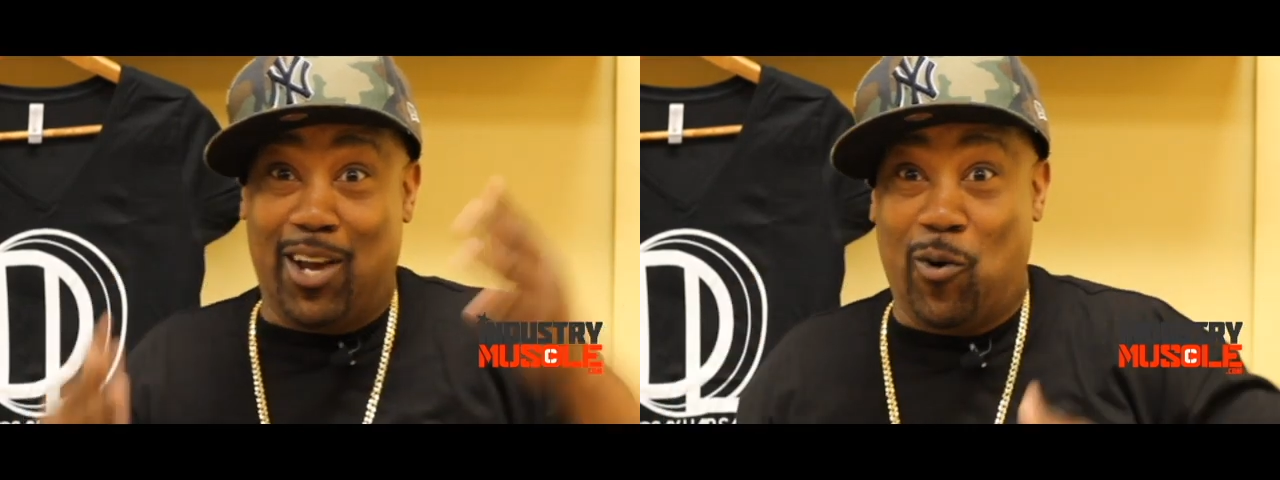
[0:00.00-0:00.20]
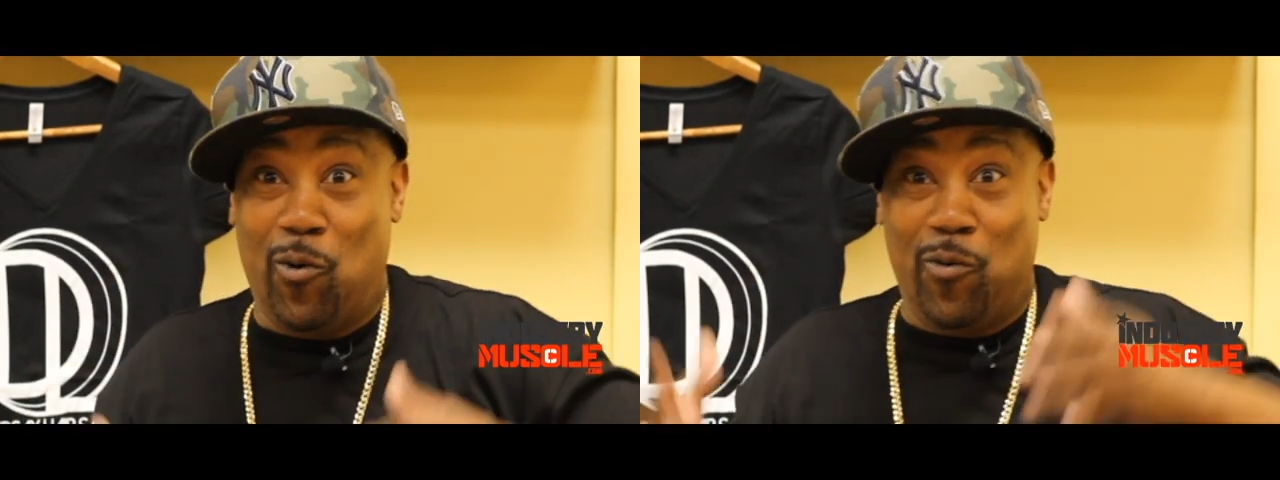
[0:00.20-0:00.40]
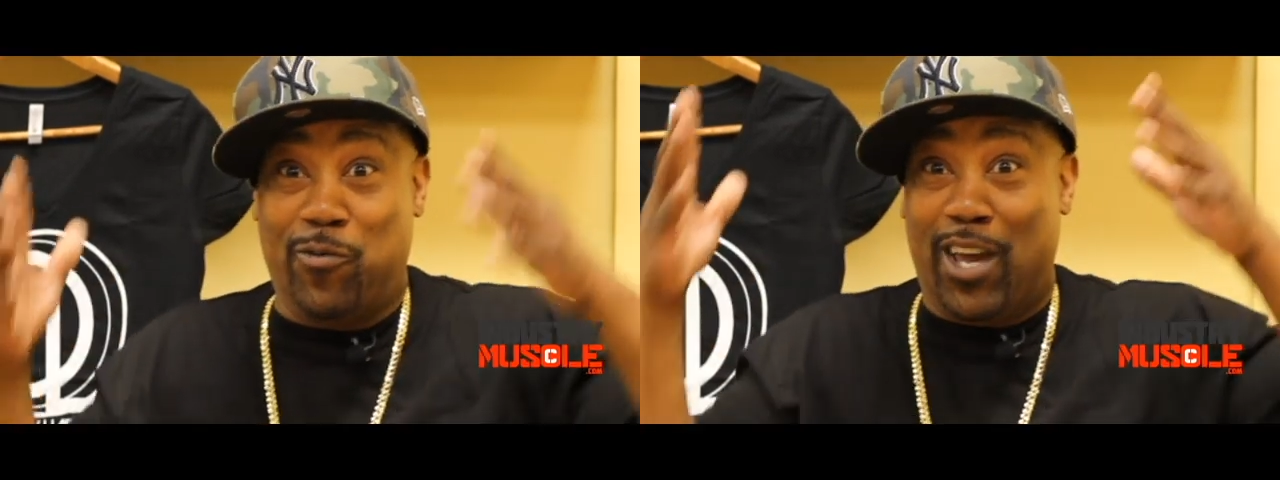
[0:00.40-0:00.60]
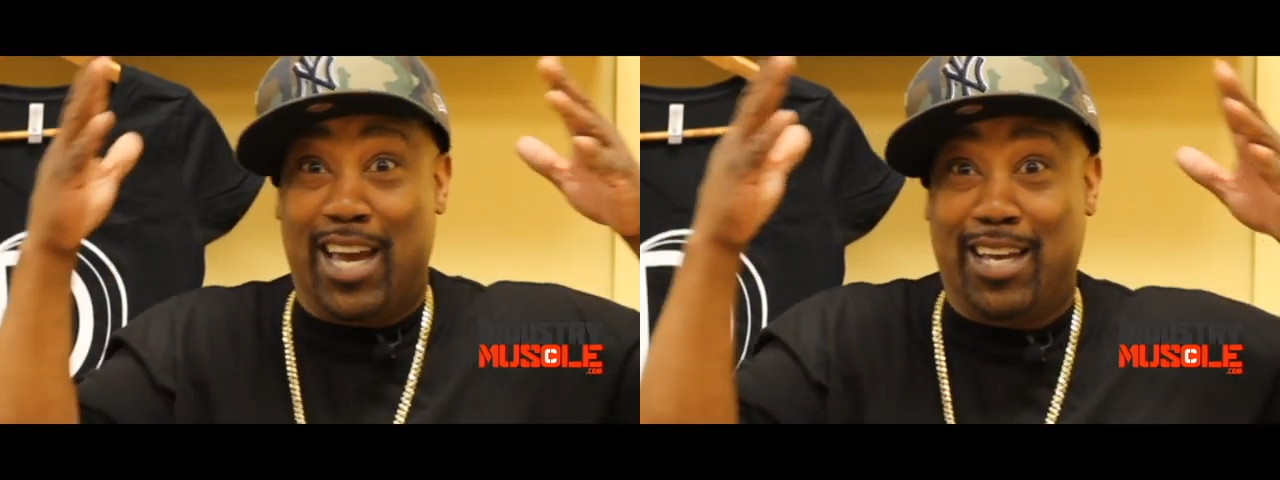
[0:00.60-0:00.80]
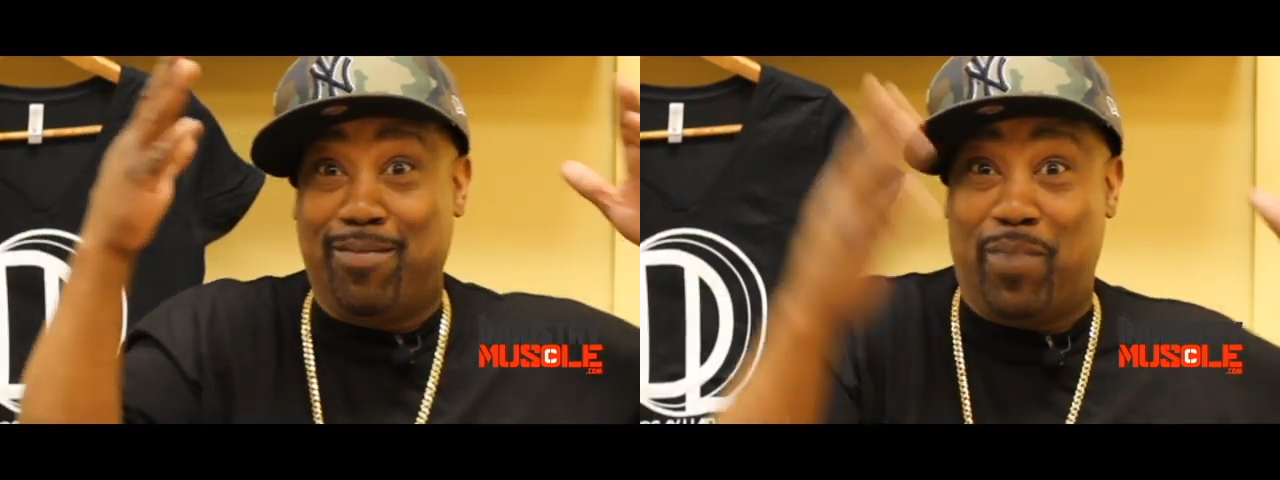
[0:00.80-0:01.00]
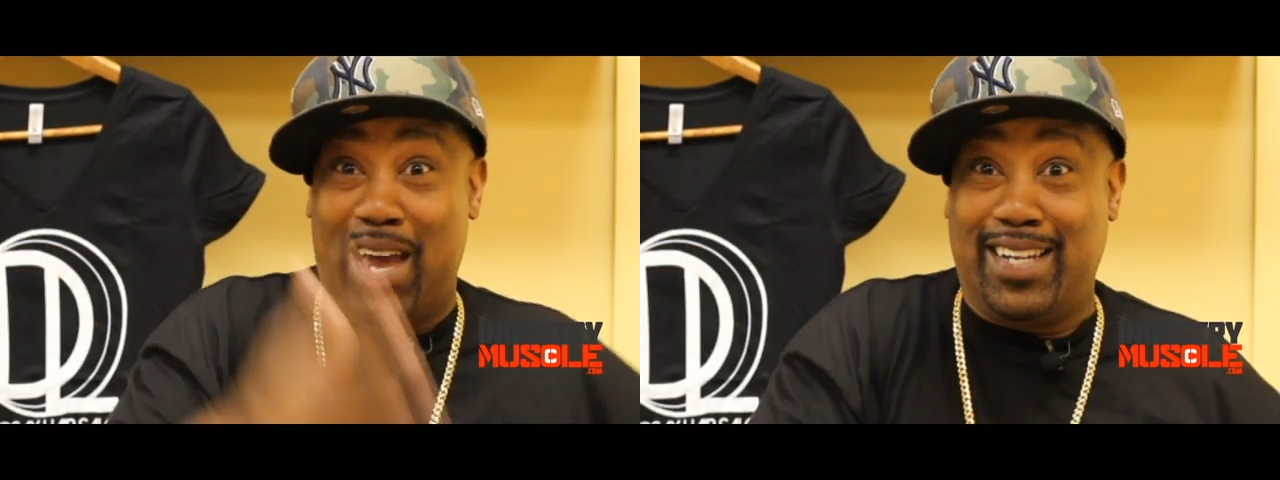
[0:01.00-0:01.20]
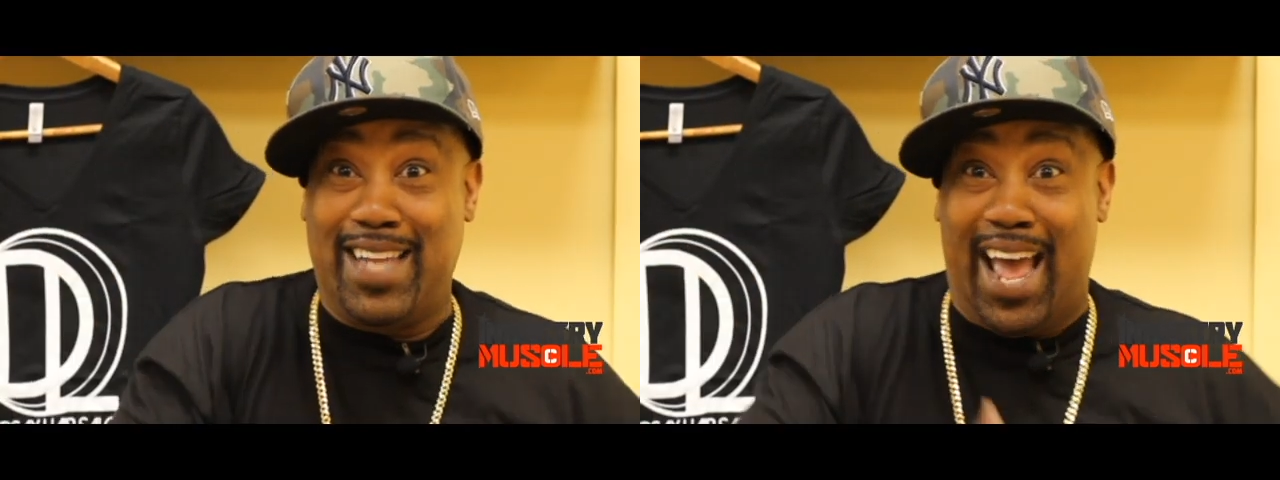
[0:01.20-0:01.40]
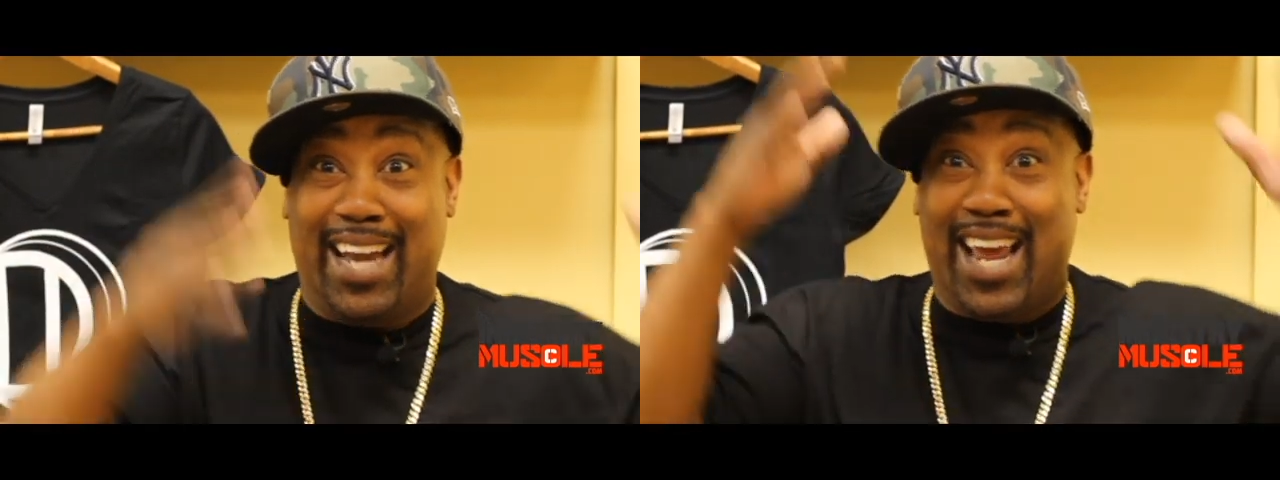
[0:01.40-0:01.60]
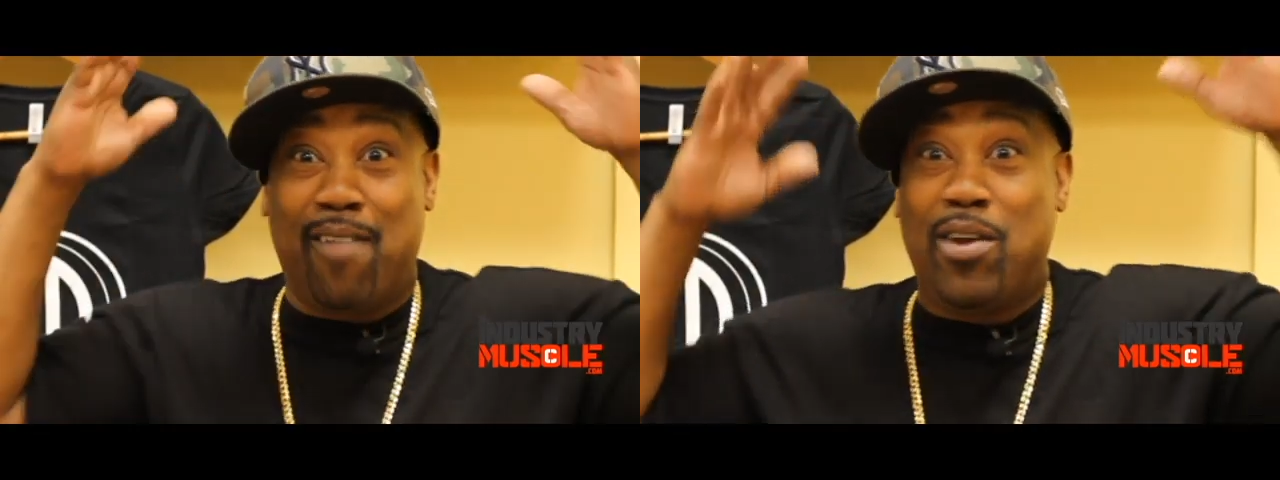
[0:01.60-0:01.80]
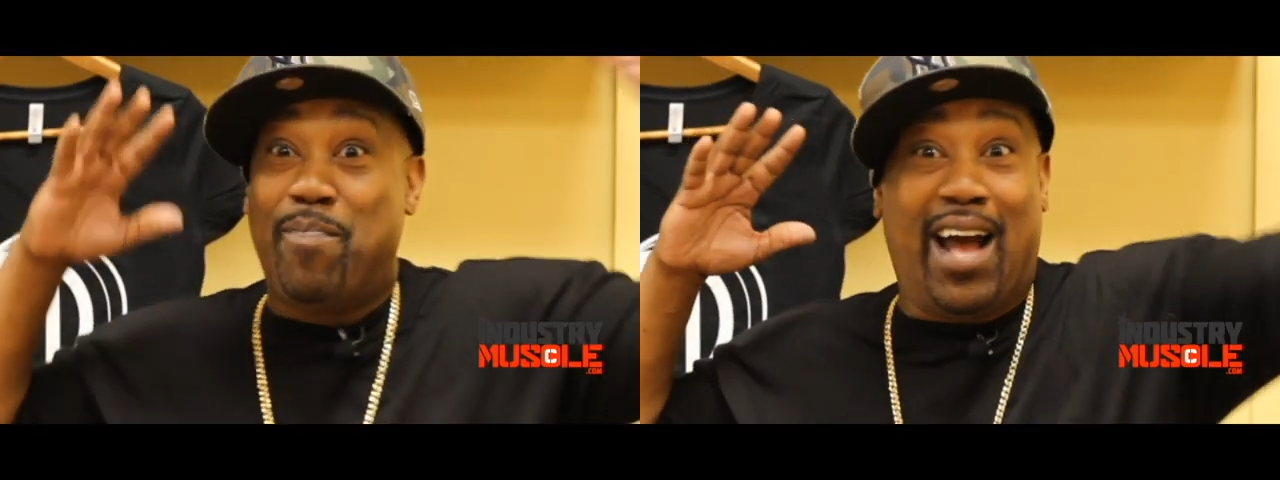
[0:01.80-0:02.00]
Cool V, Big Daddy,
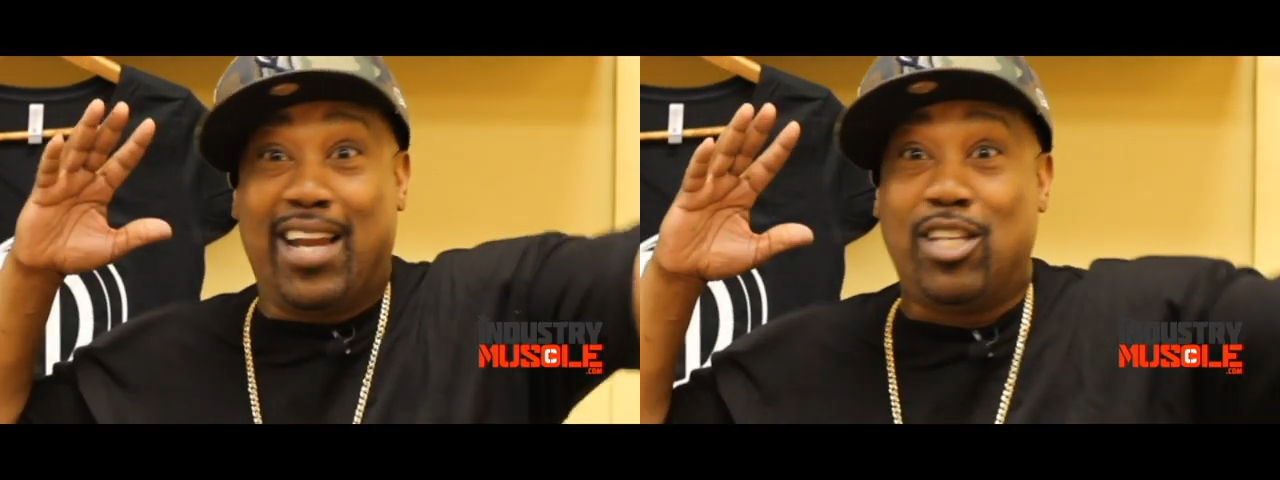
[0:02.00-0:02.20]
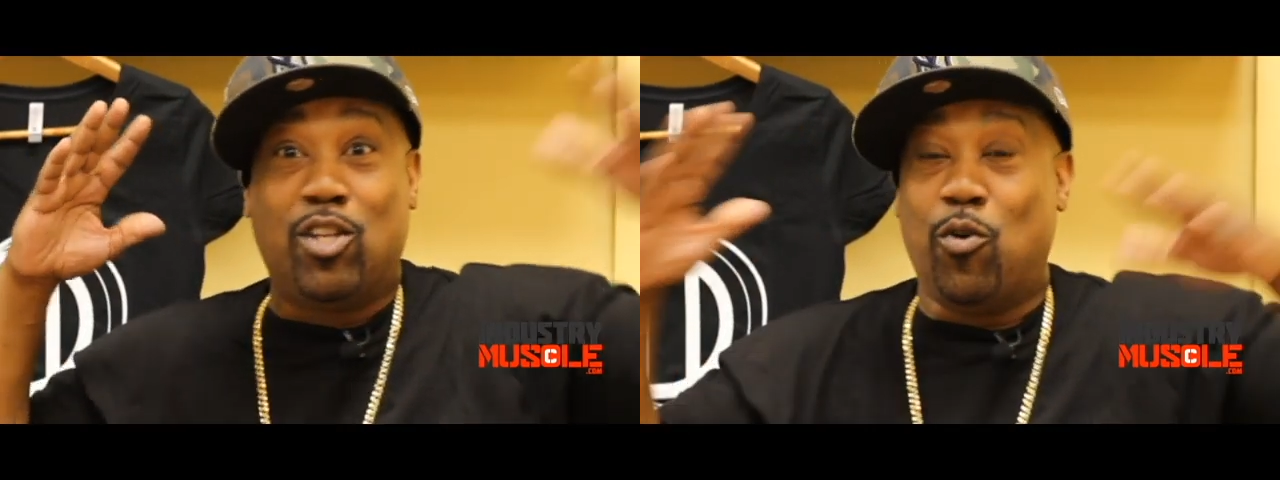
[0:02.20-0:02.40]
everybody.